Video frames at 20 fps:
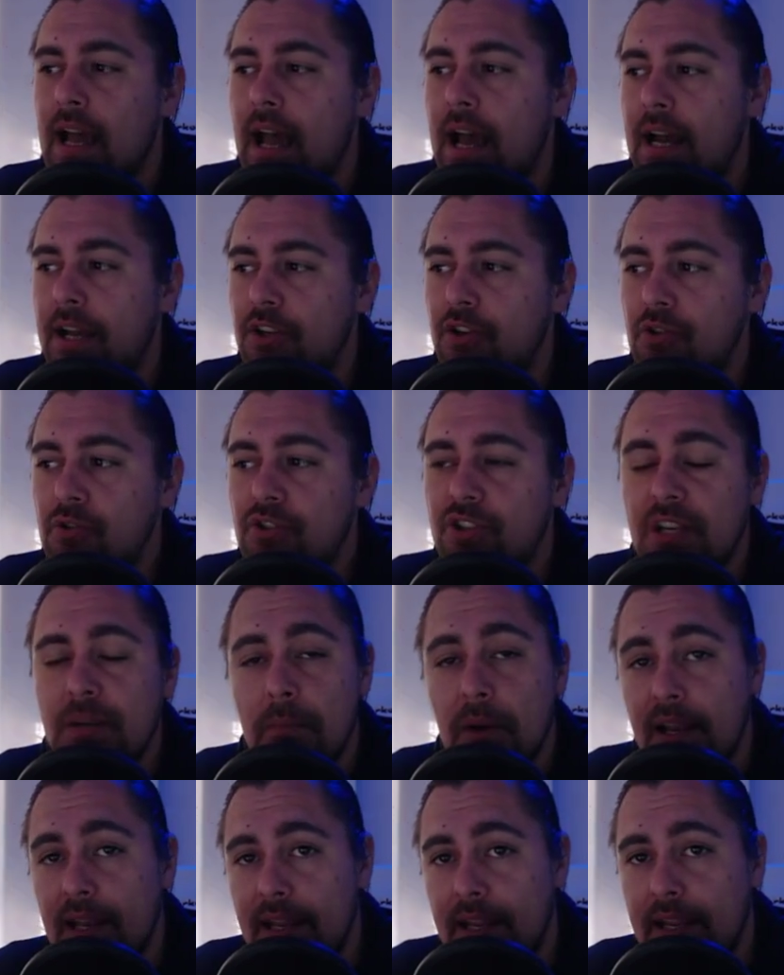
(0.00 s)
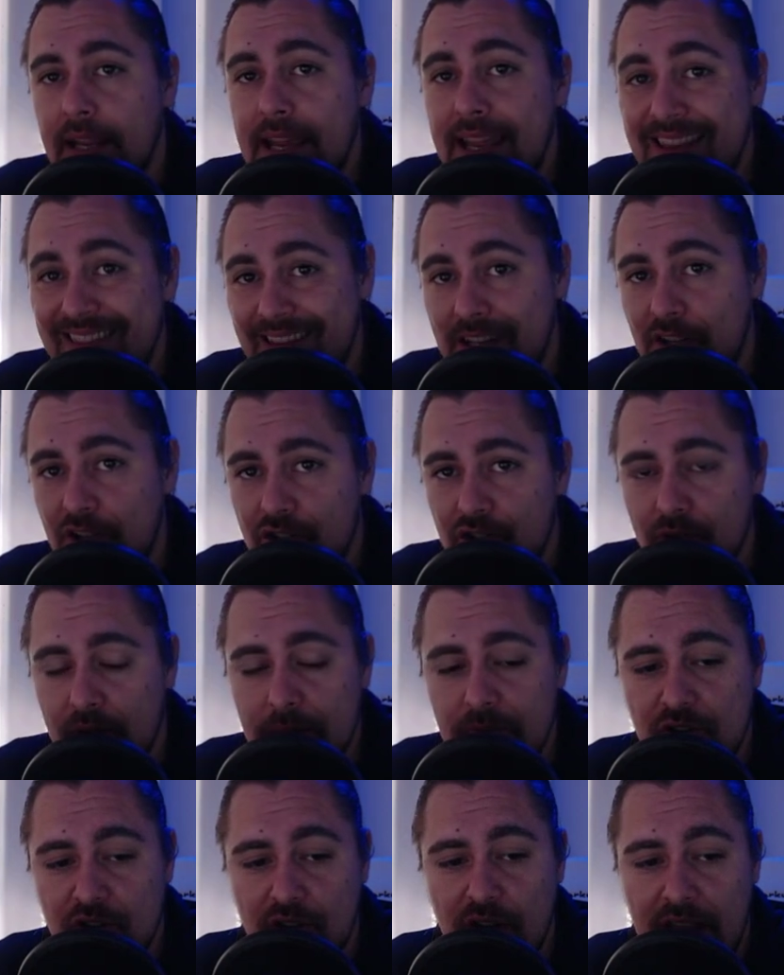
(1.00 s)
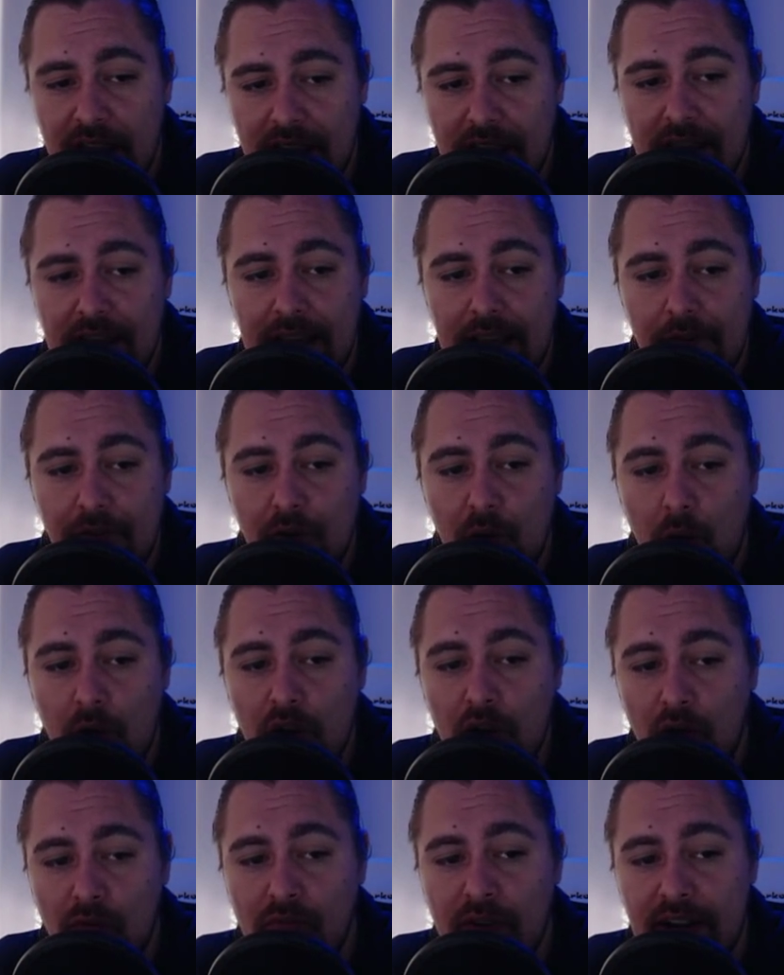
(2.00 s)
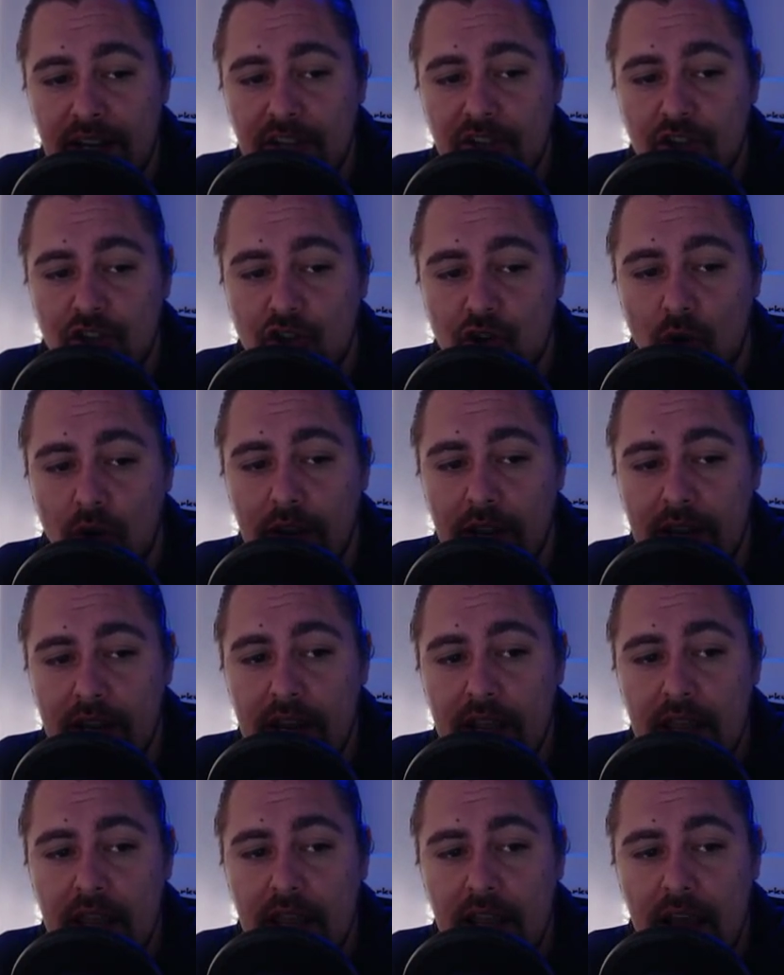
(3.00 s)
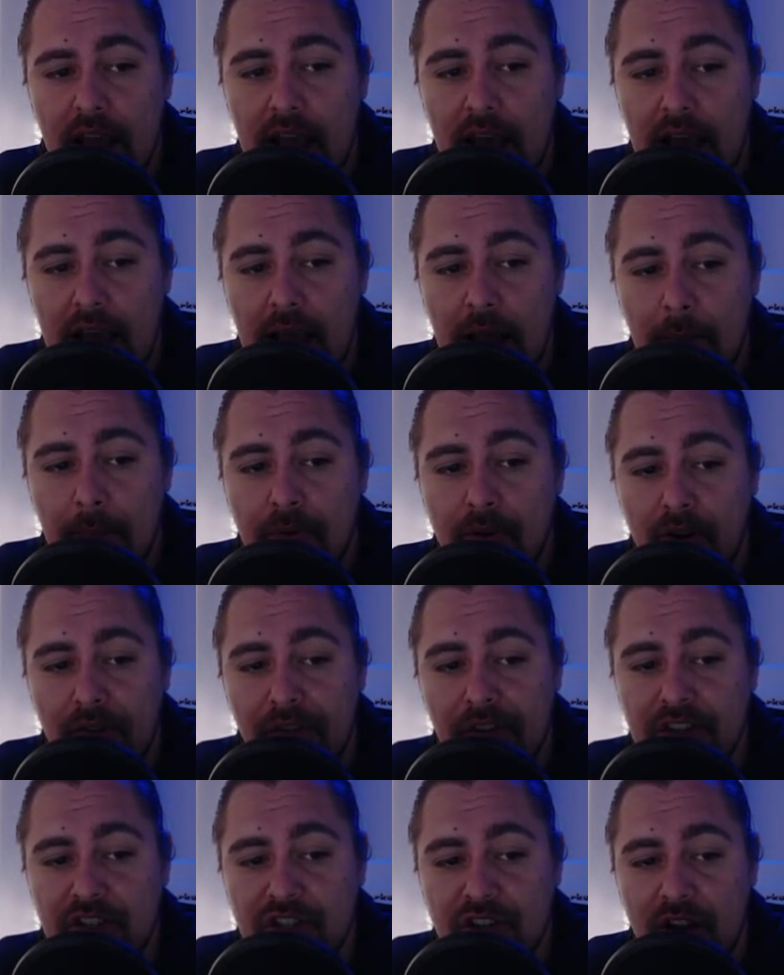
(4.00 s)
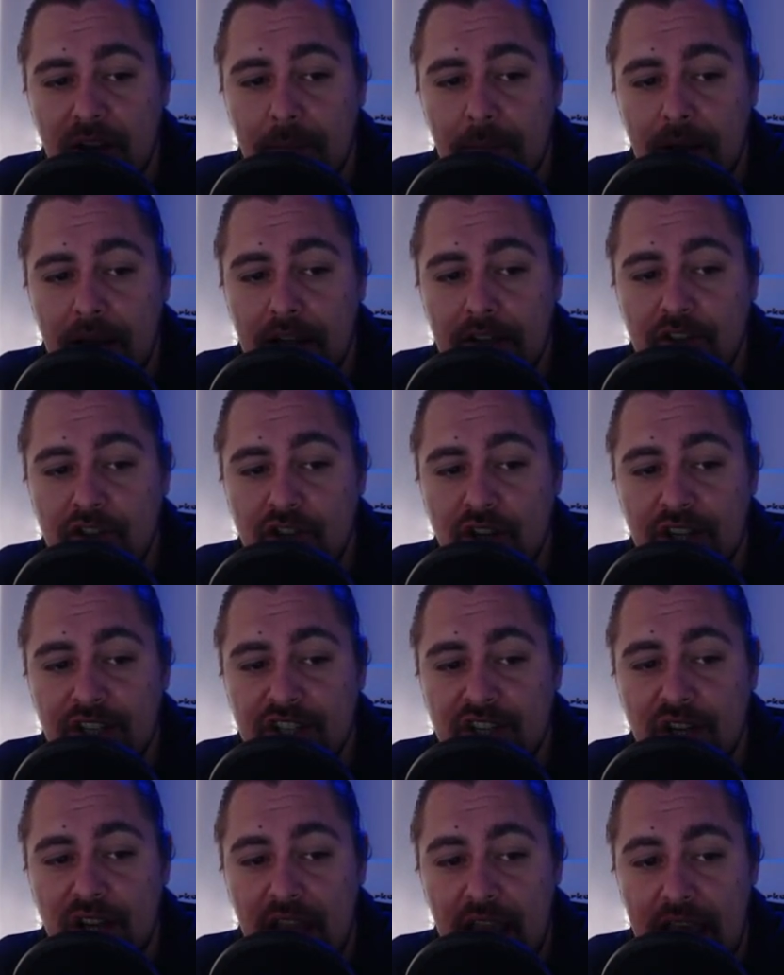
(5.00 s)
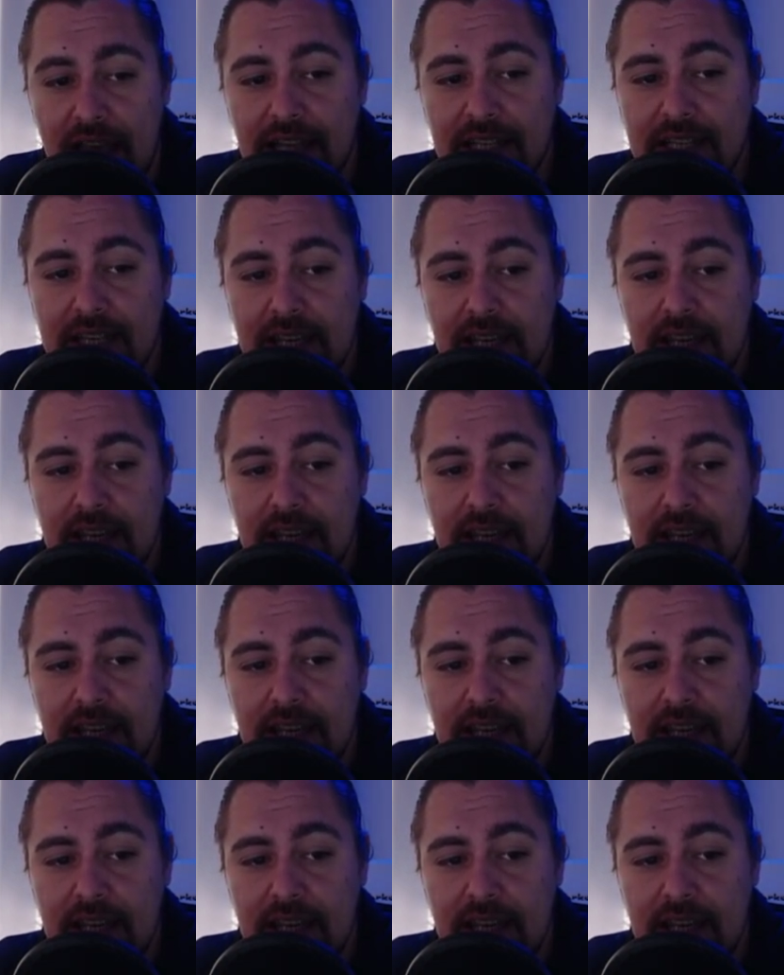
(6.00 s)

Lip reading: using my link in the description here. If you are not ready to join Profit Sniper just yet,